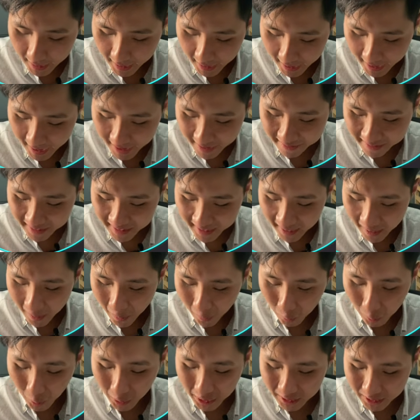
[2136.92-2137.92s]
and
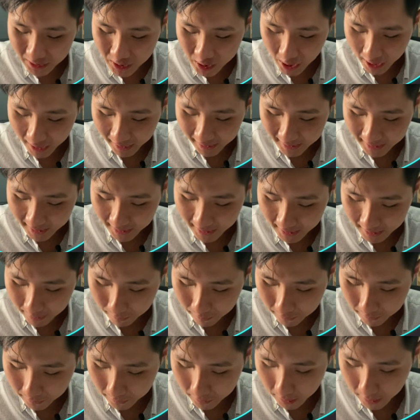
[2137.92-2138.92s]
we want to check the
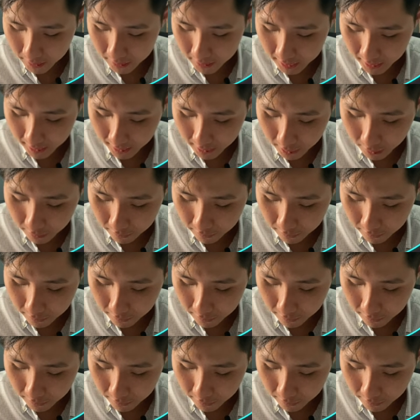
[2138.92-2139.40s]
continue